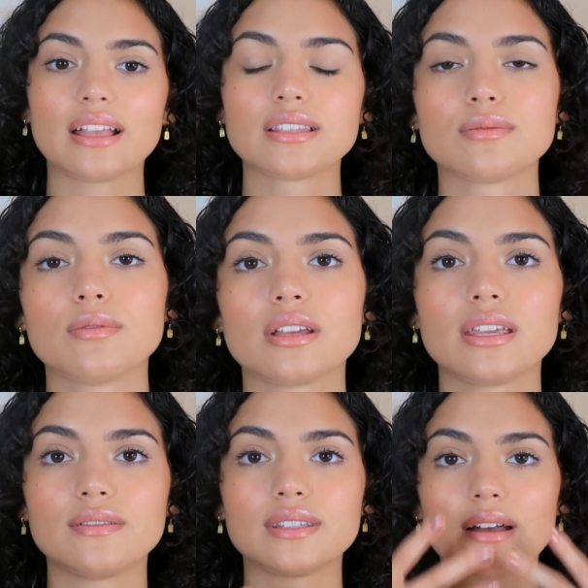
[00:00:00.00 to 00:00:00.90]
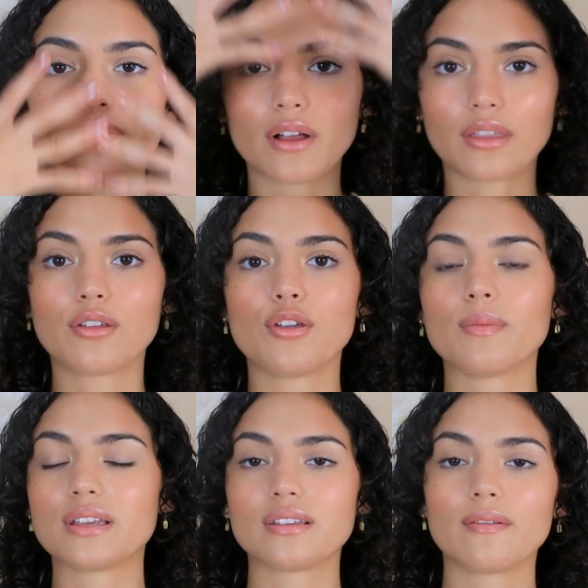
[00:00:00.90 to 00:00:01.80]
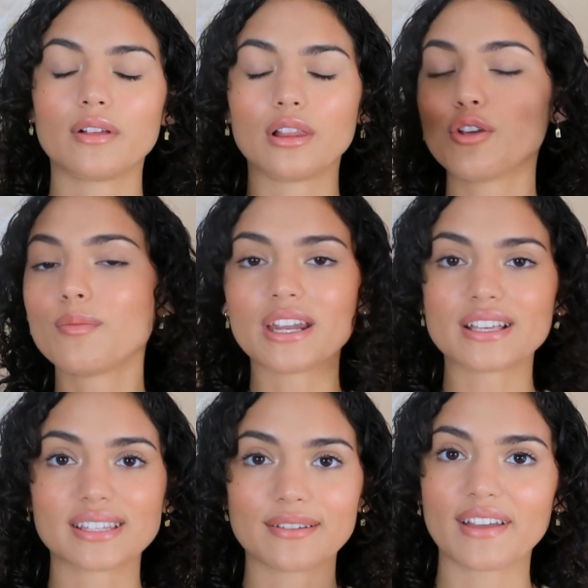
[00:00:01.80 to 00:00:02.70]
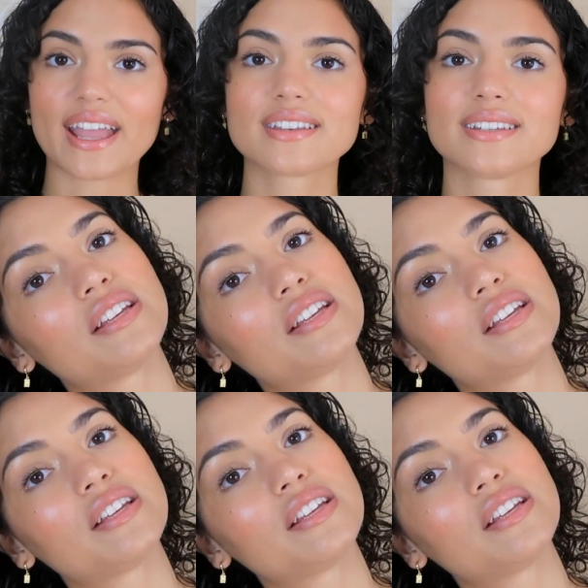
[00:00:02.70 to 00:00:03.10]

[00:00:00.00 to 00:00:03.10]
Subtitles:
that's what gives that voluminous effect.